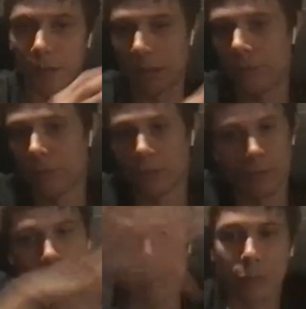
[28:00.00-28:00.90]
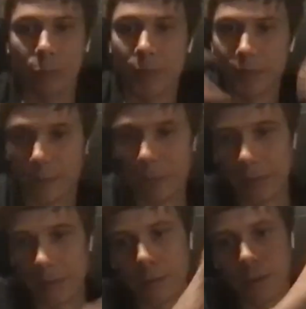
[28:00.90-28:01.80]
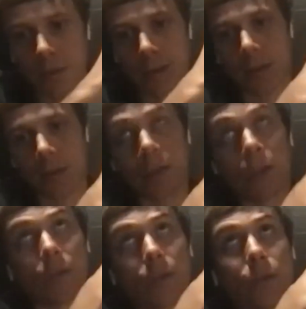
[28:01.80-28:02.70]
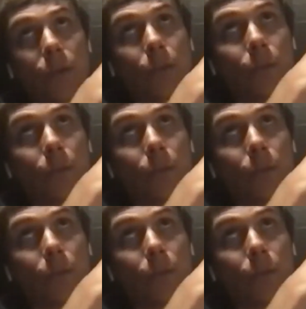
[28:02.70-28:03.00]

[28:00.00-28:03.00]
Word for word: every, that remains MIT. The, the, the,